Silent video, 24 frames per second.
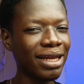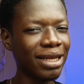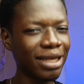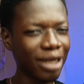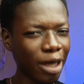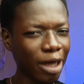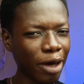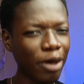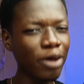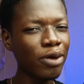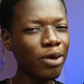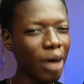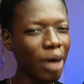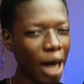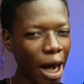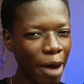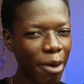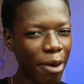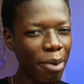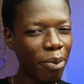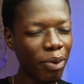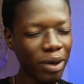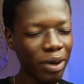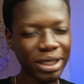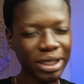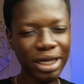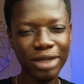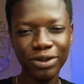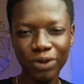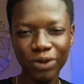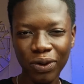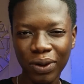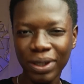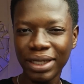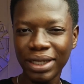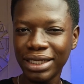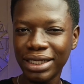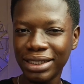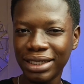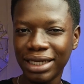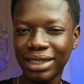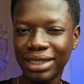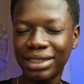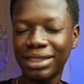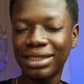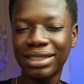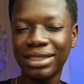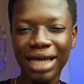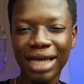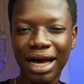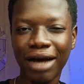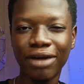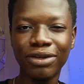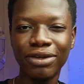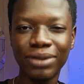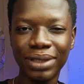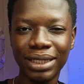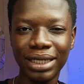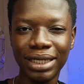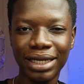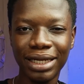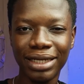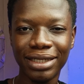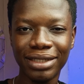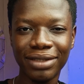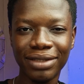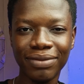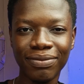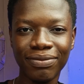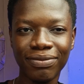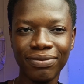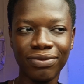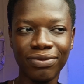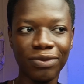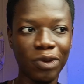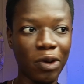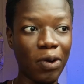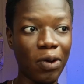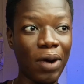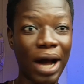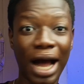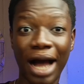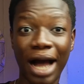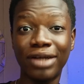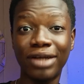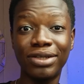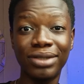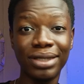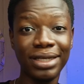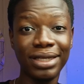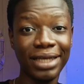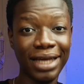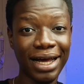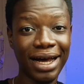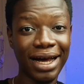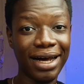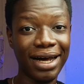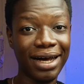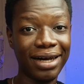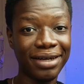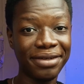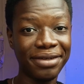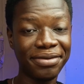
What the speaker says: Now you know how important all these sections actually is, or actually are.